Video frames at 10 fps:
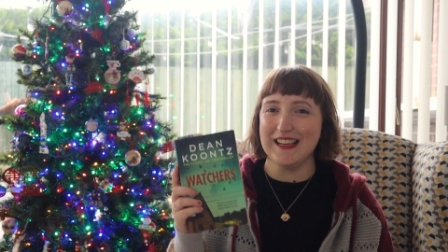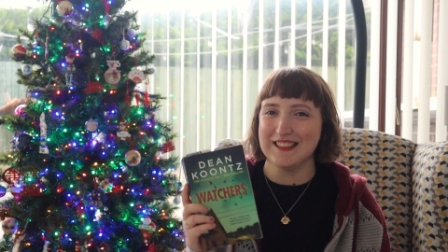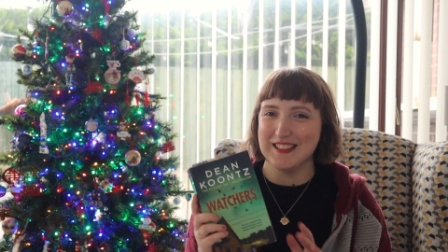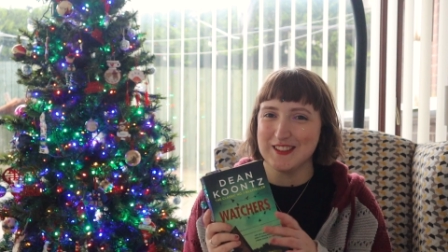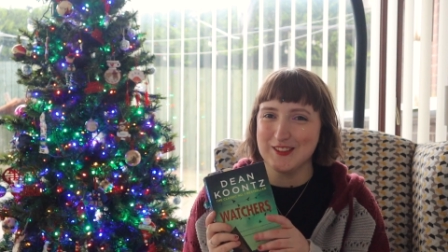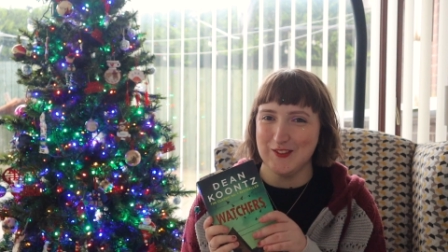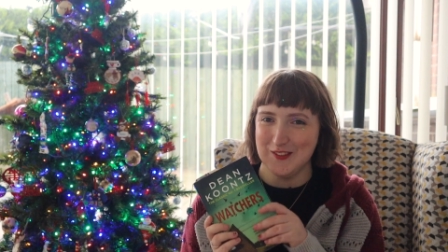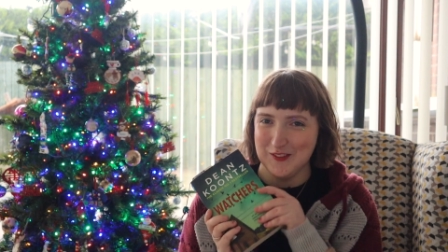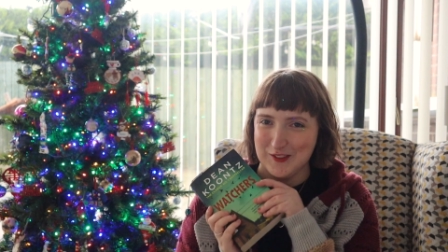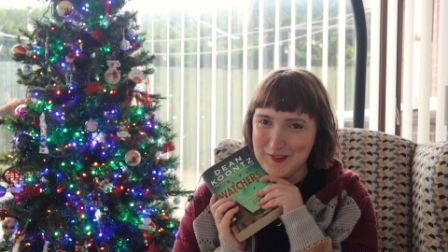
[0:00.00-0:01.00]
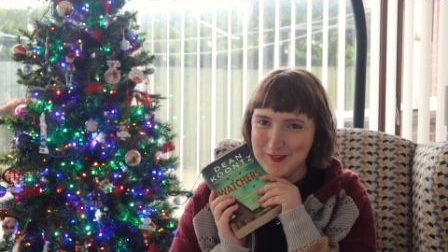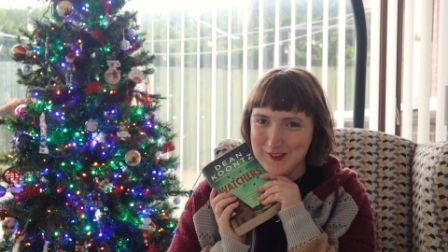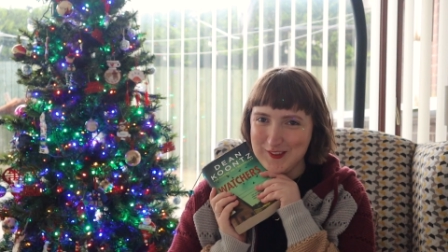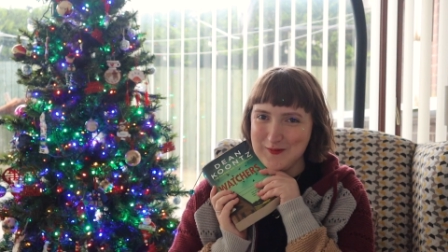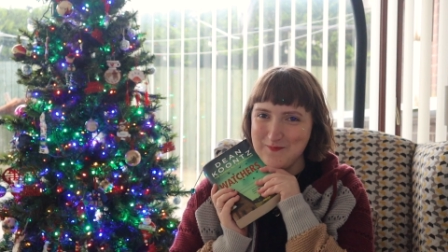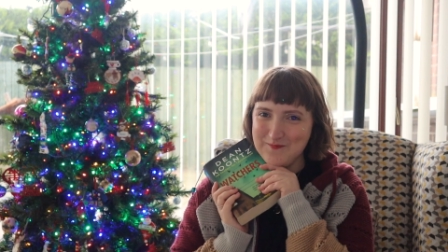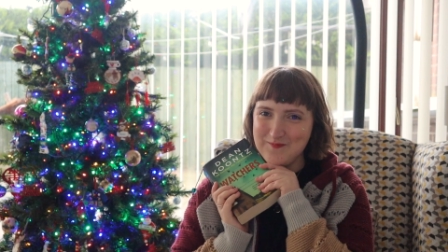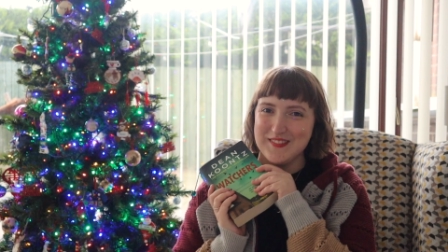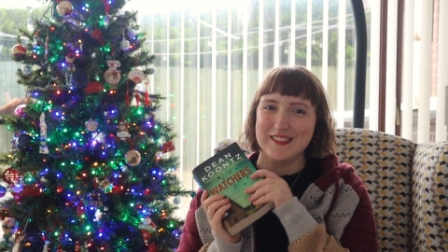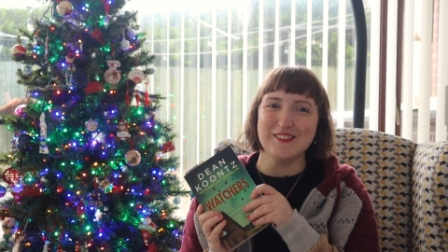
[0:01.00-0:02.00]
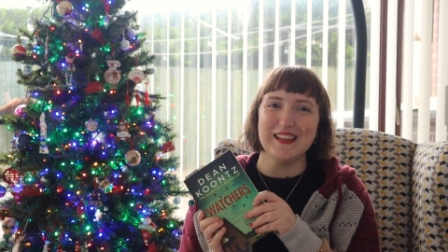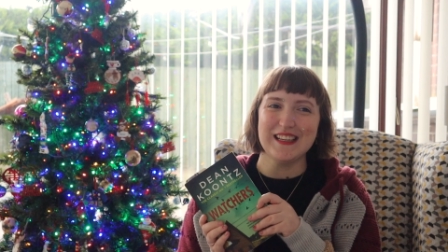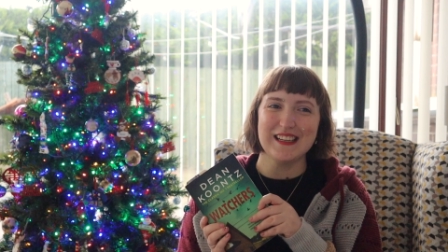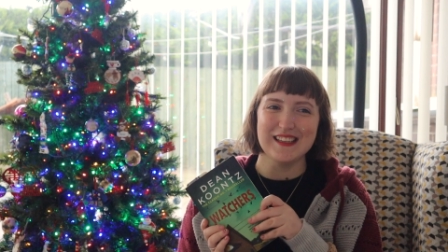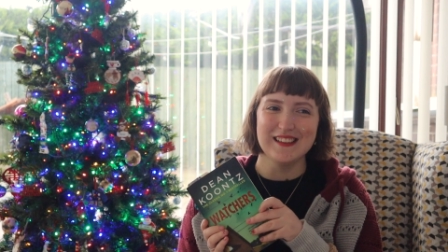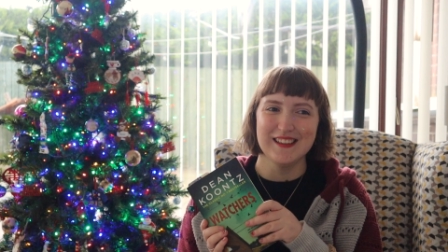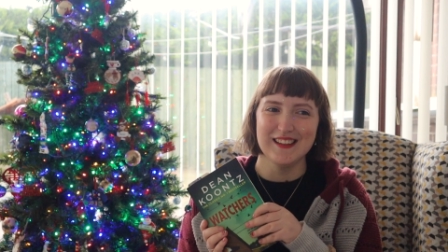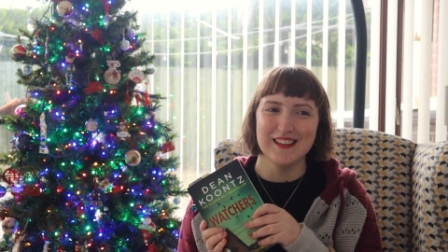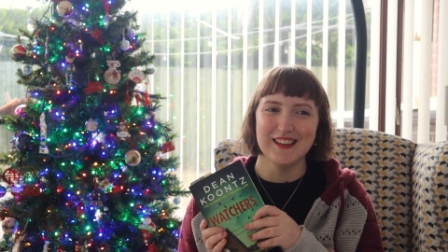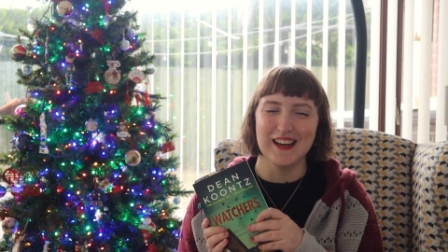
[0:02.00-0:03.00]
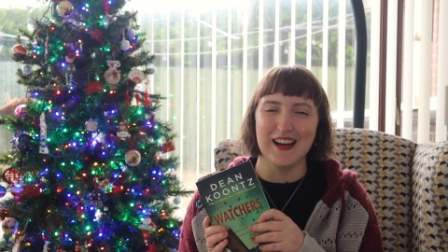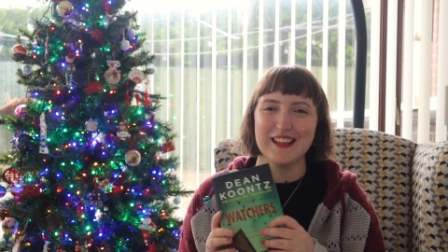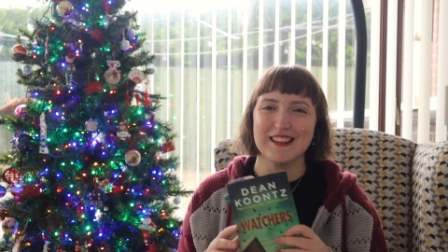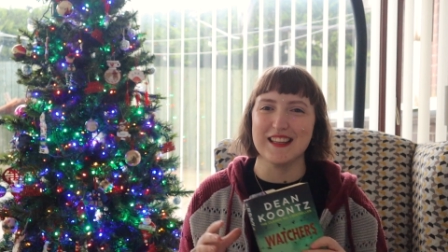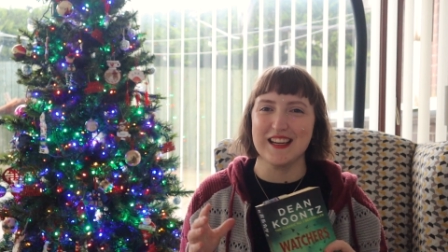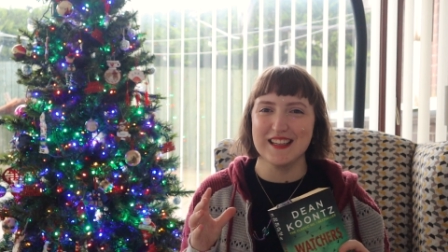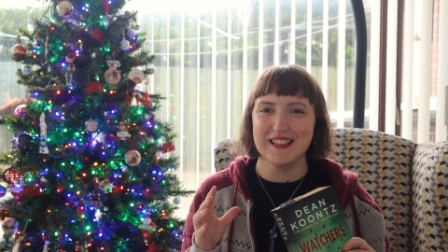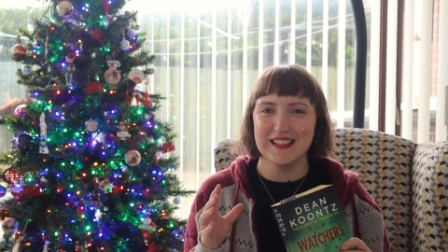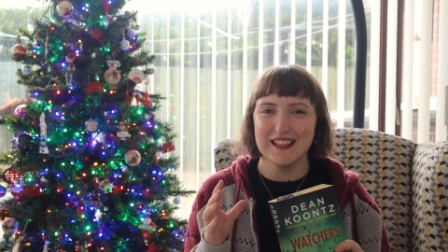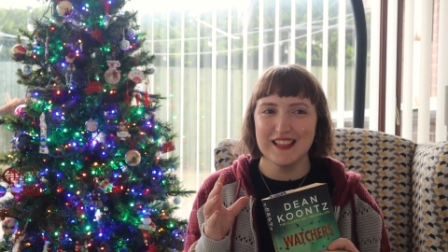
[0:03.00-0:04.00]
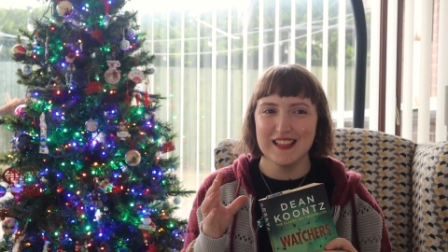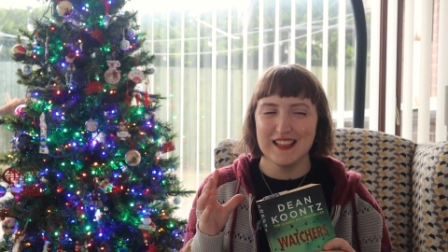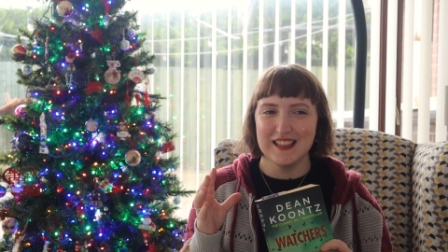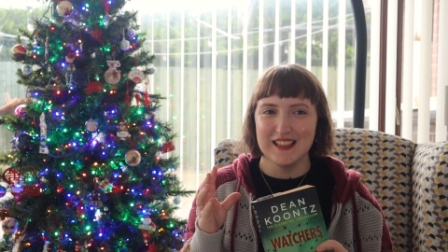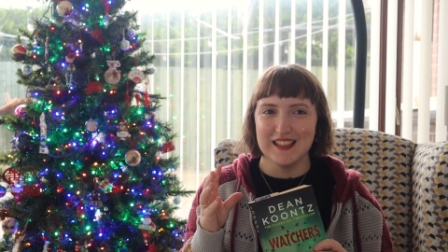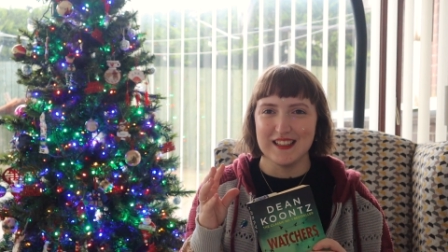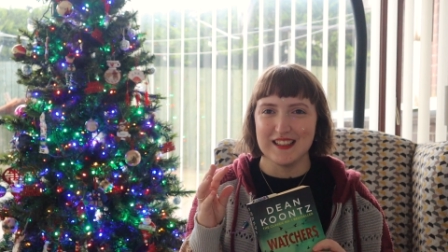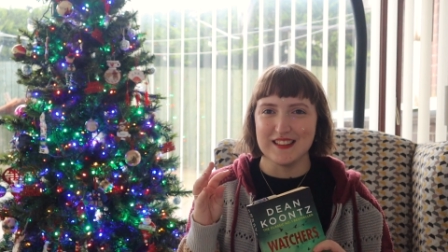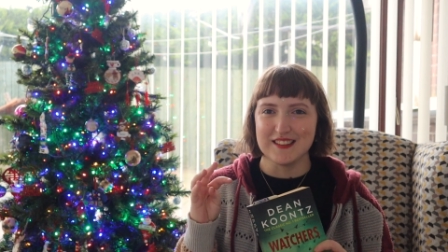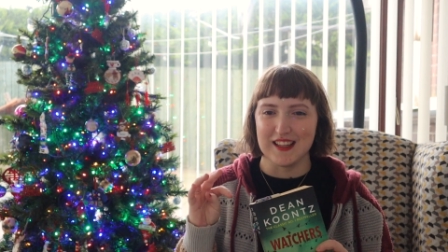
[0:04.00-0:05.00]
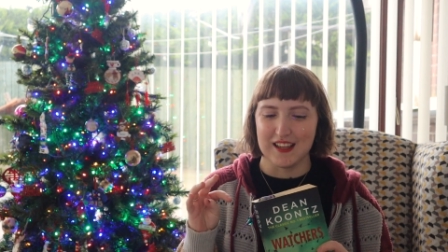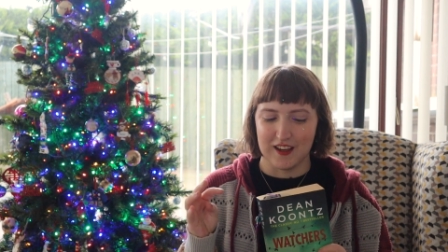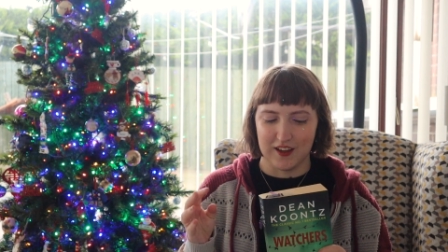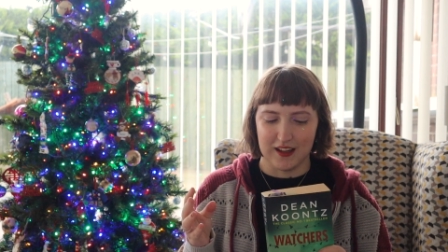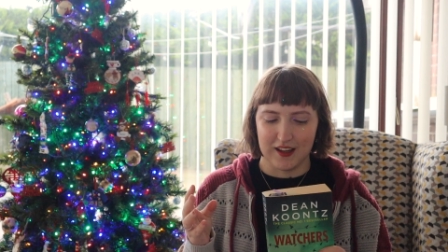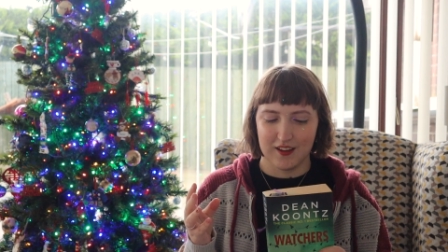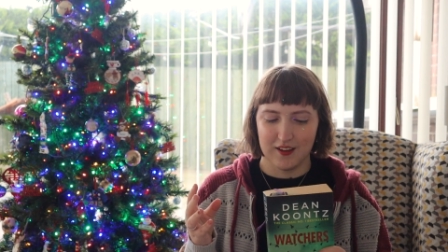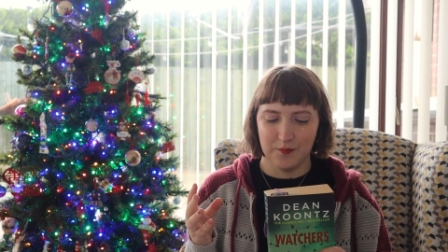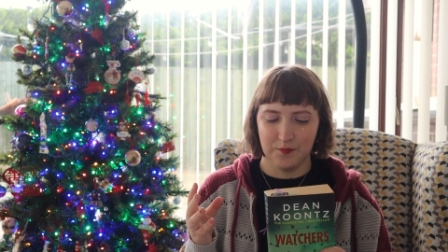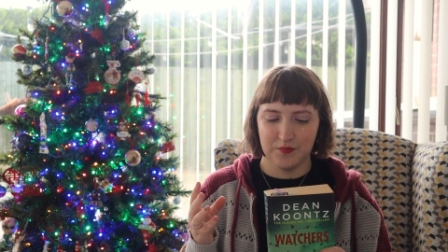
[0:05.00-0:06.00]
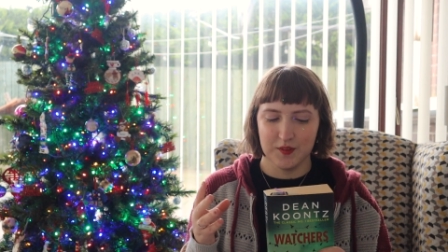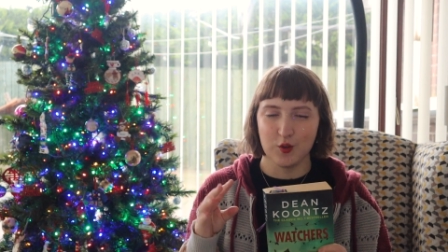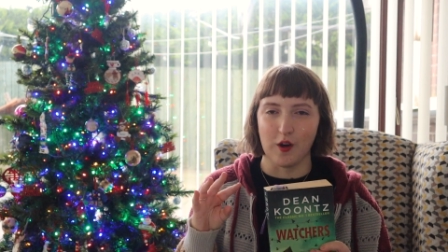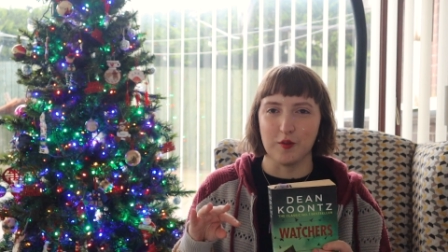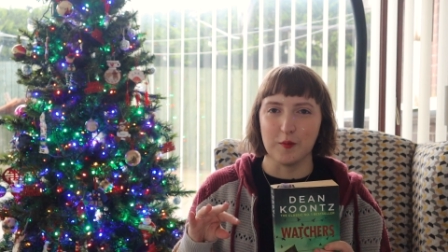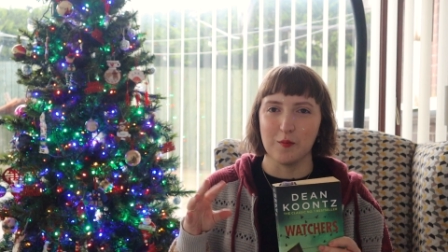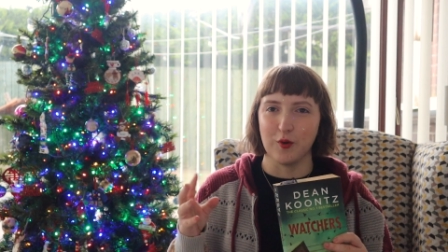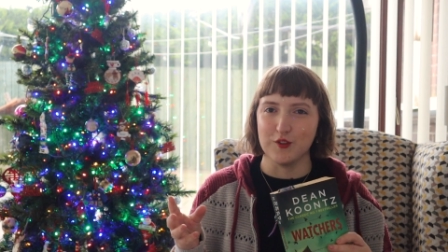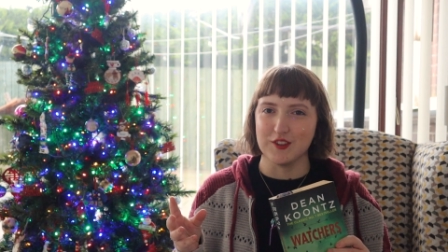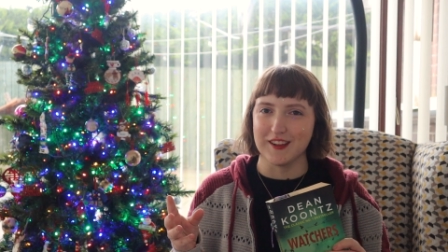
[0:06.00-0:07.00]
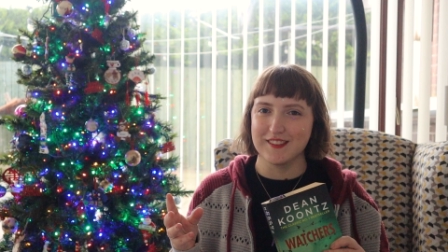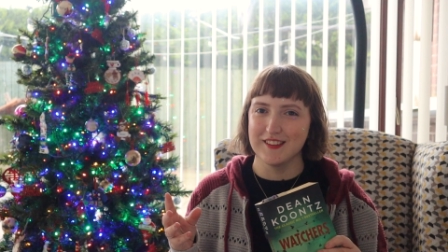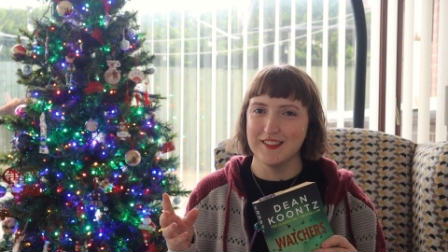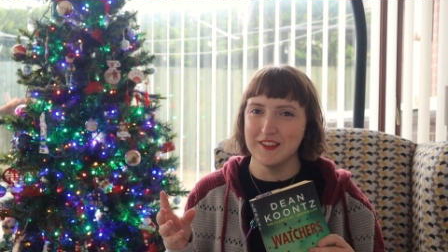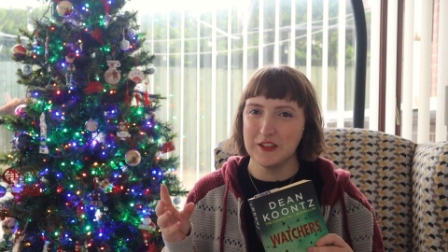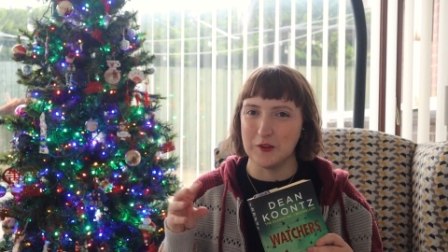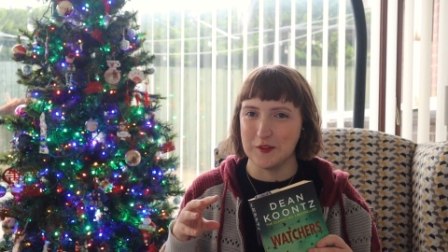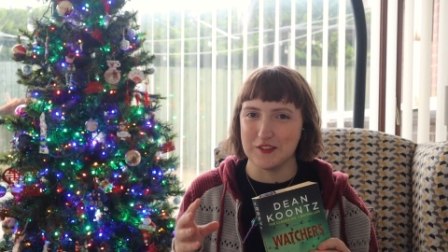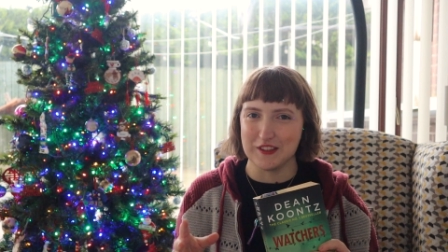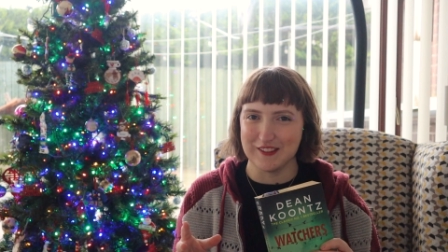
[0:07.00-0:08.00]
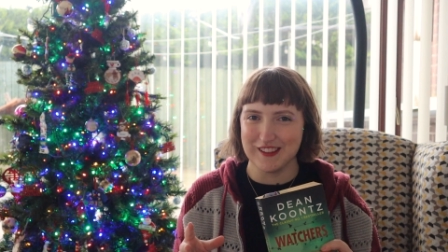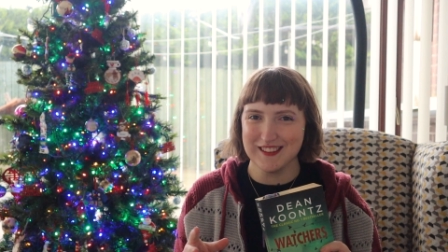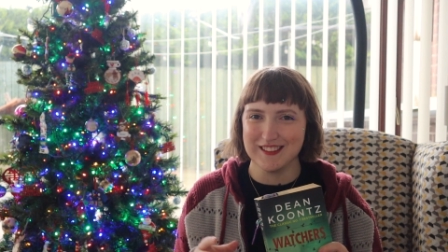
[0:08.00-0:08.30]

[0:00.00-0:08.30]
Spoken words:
And it's a golden retriever. So like, I think it's like a like government project golden retriever.